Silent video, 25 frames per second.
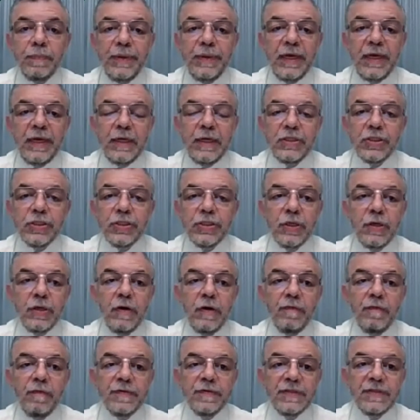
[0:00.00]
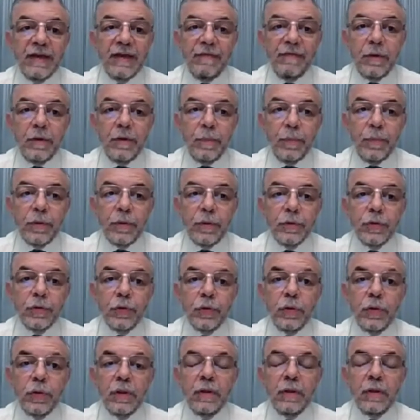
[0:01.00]
pH of
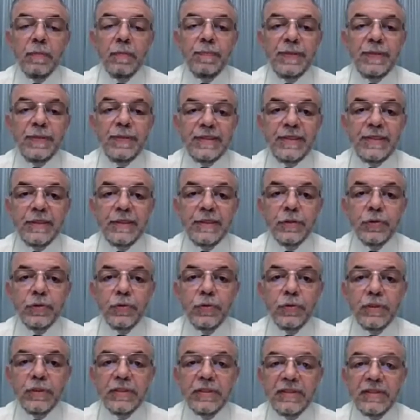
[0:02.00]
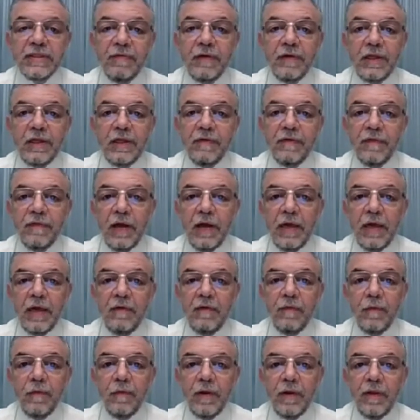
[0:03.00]
7.2, PCO2 is
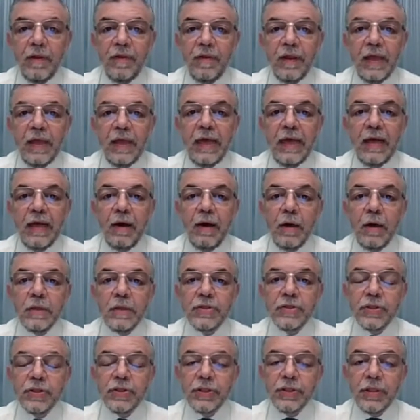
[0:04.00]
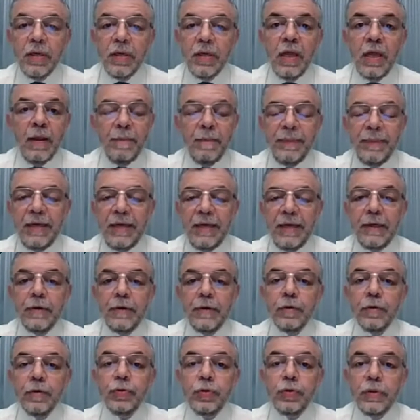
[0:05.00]
75 with oxygen
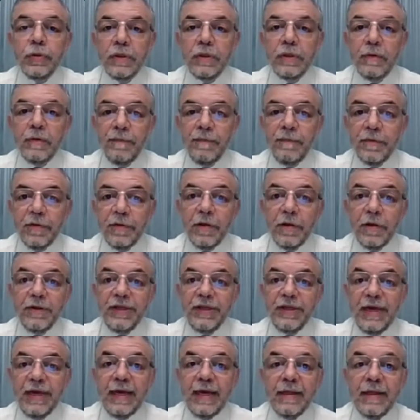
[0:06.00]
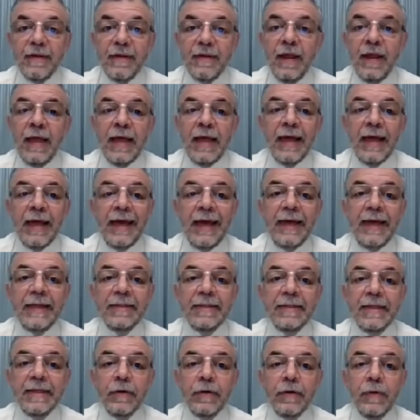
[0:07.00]
PaO2 of 38. And
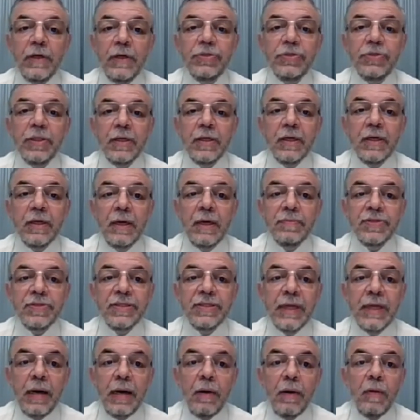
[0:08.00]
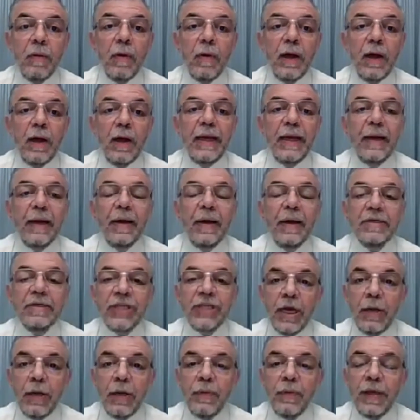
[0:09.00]
the question comes now,
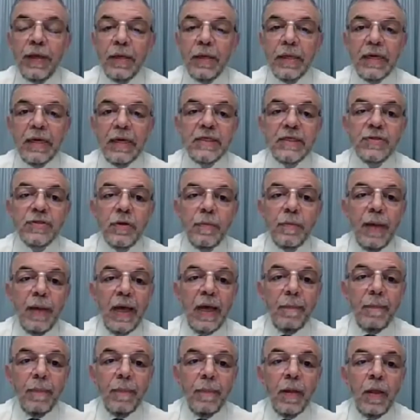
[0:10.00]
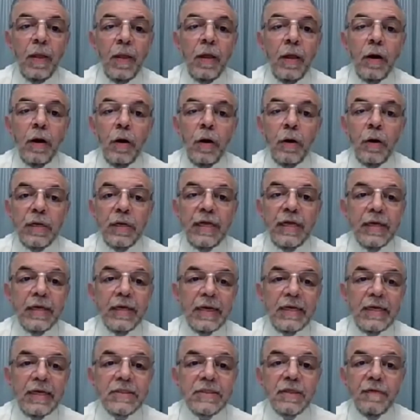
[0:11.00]
shall we increase the map or
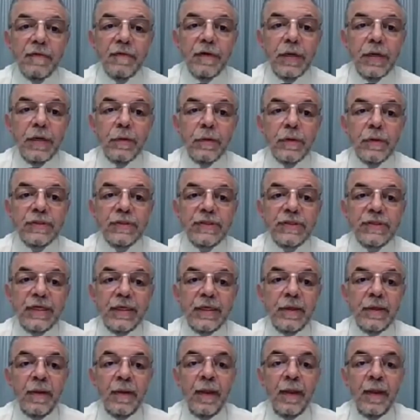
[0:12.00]
increase the frequency,